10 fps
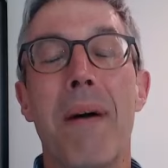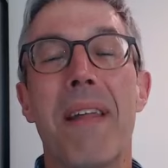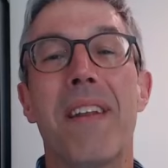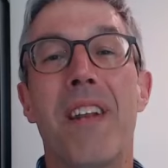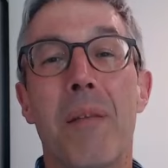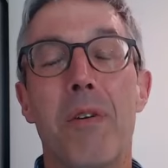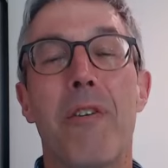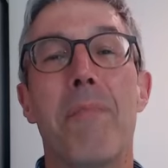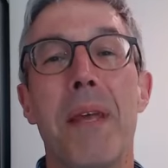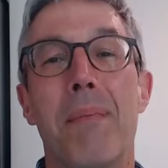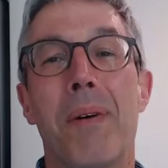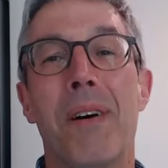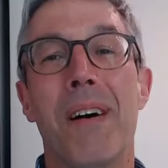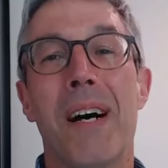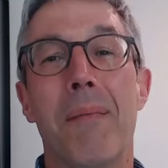by the number of
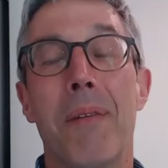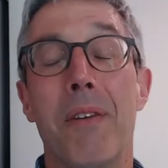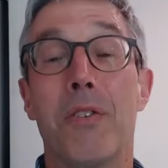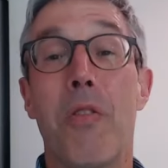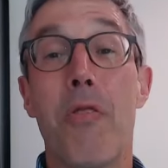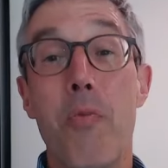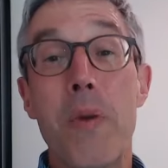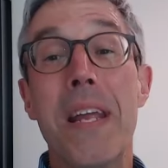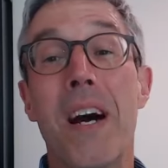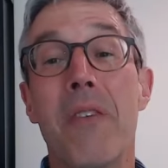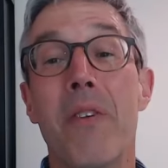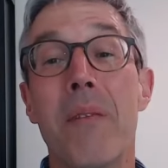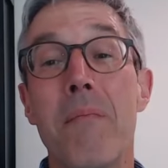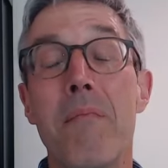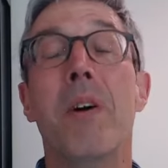people. It was
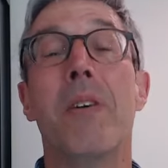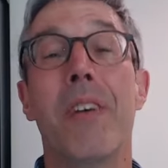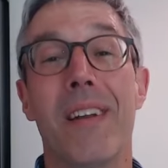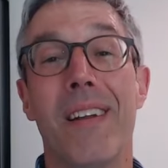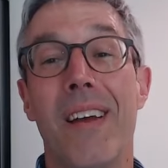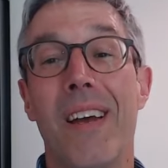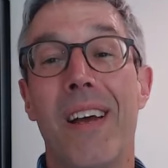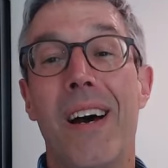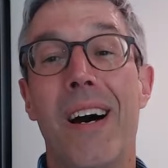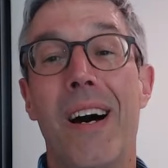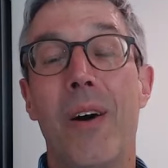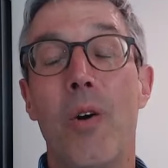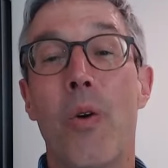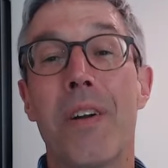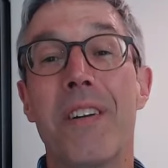300 million
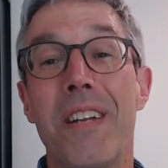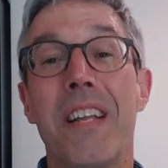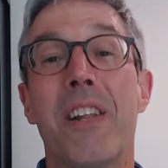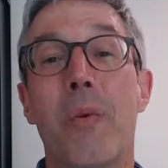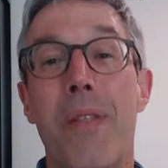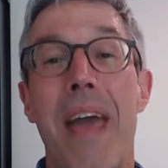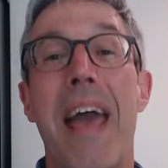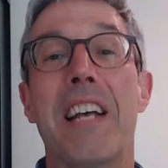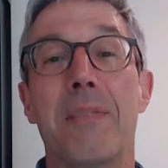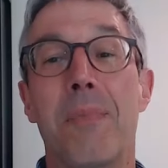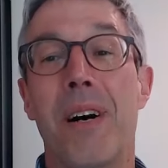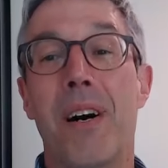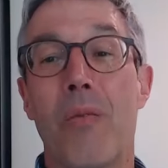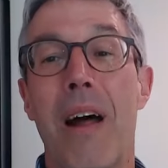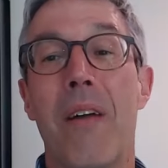who are dealing with asthma
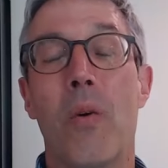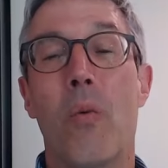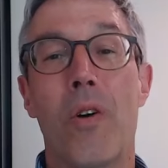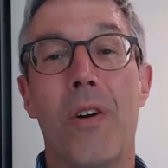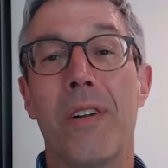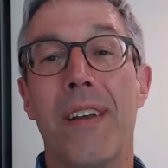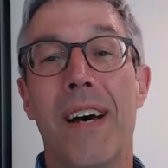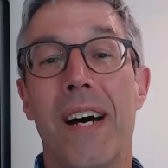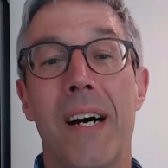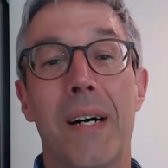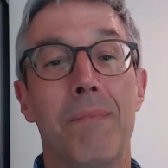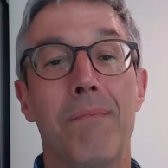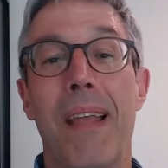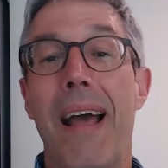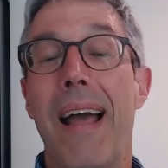around the world.
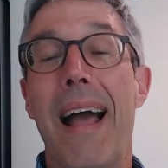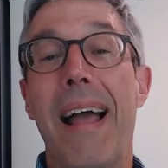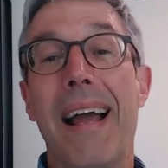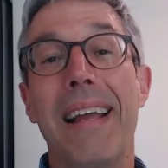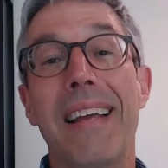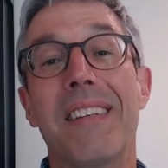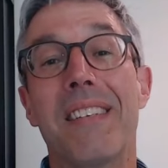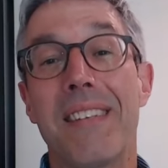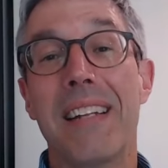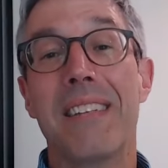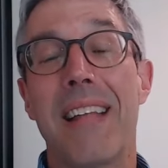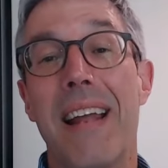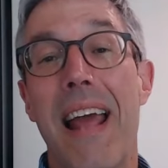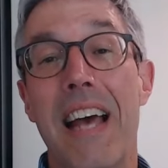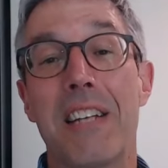I get the sense
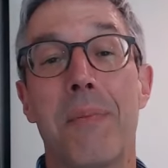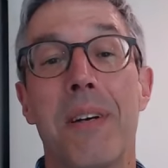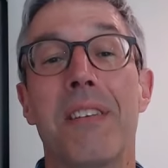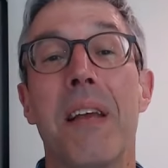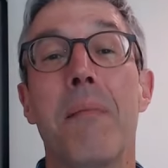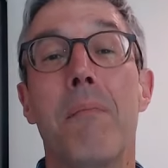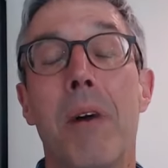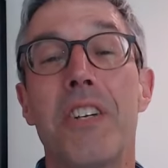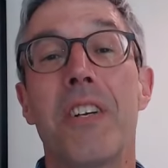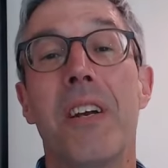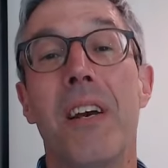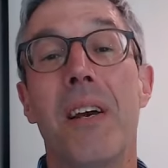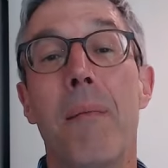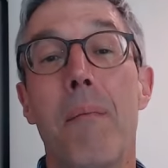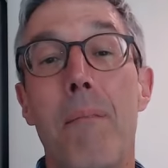that asthma is a much
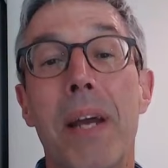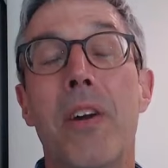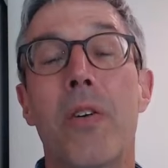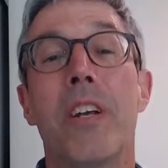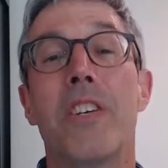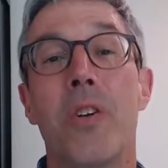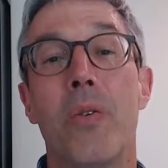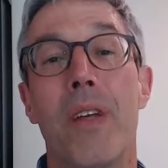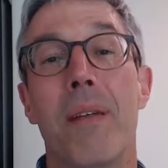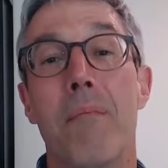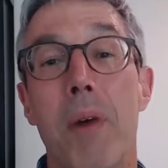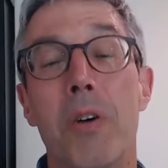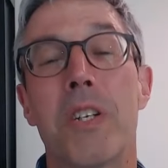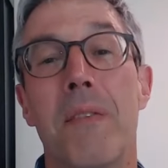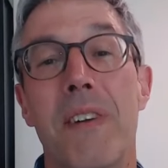bigger issue than
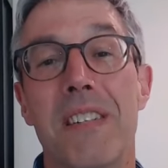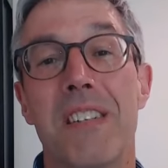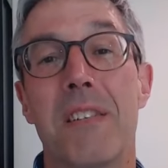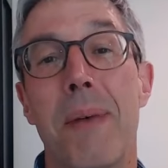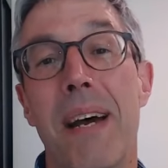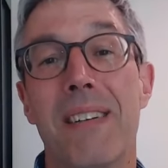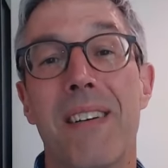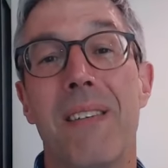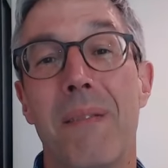most of us suspect.